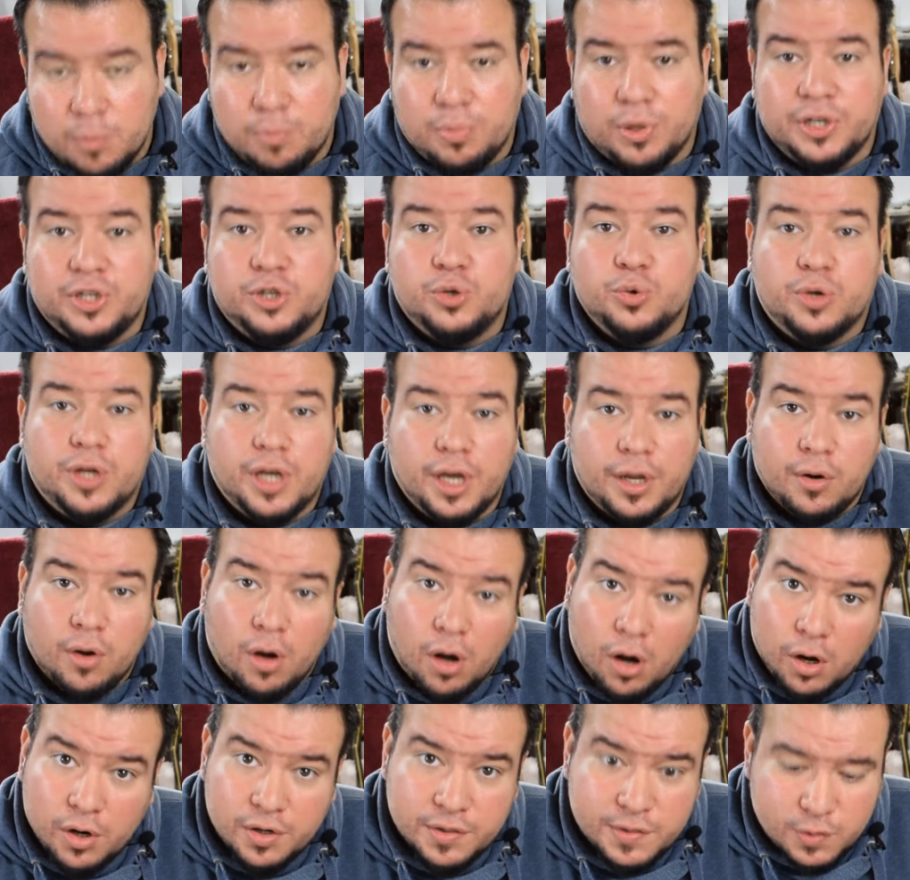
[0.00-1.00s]
But you can
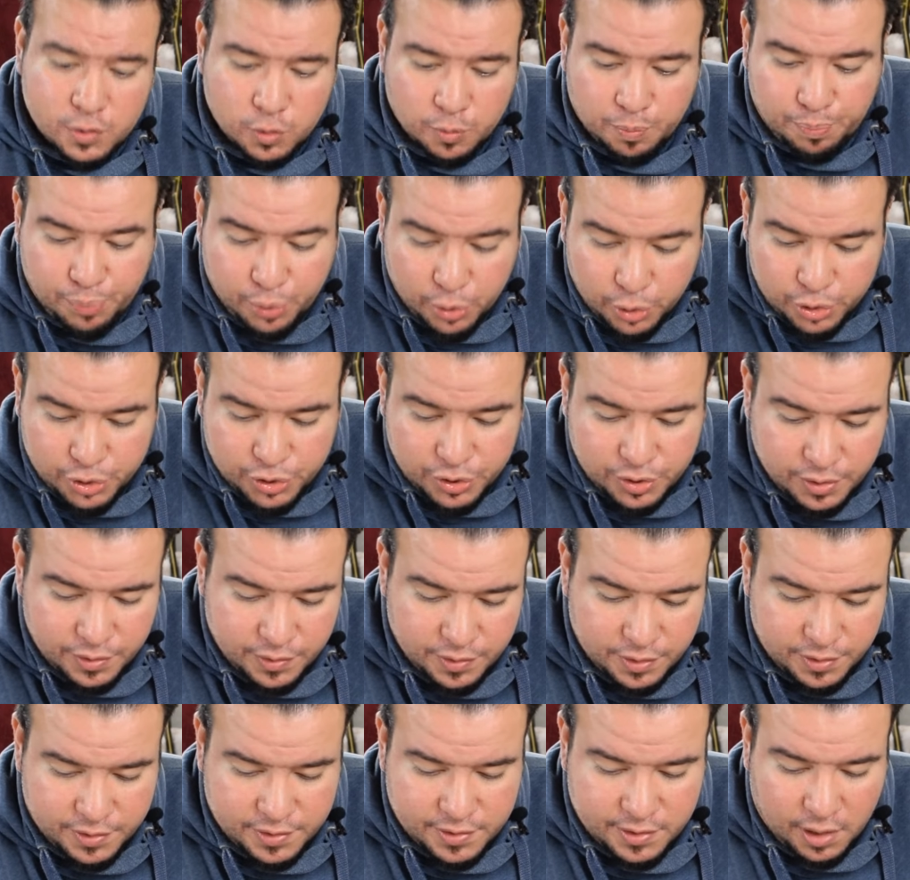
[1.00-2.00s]
also push
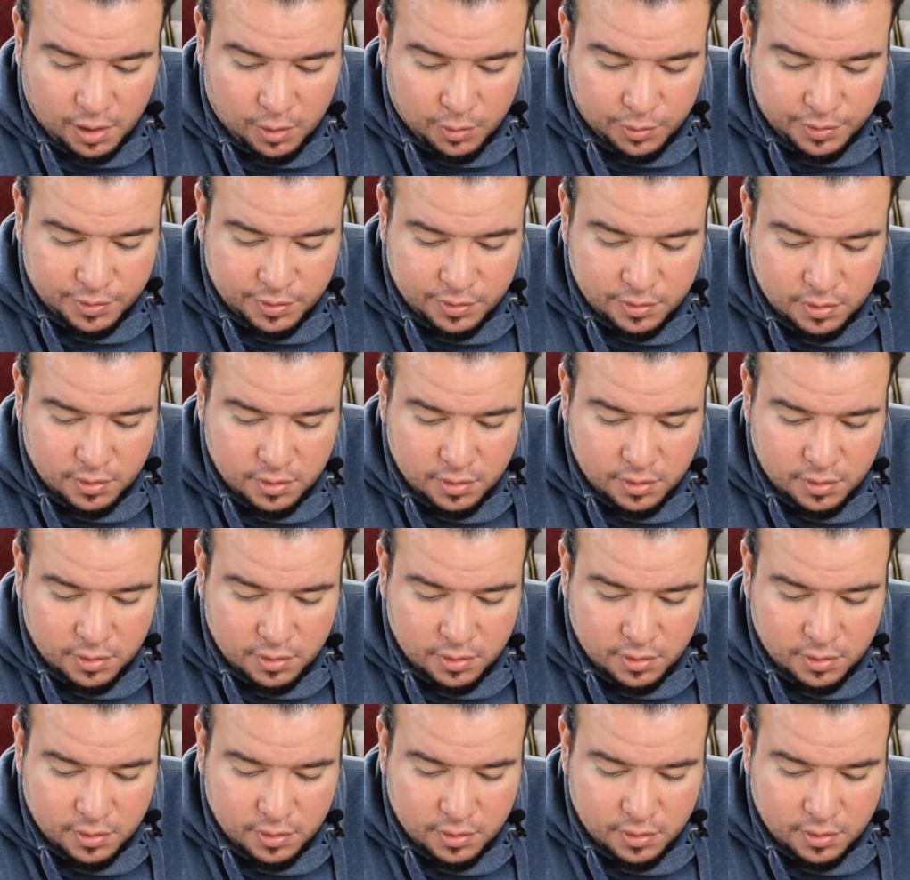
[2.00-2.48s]
the sound.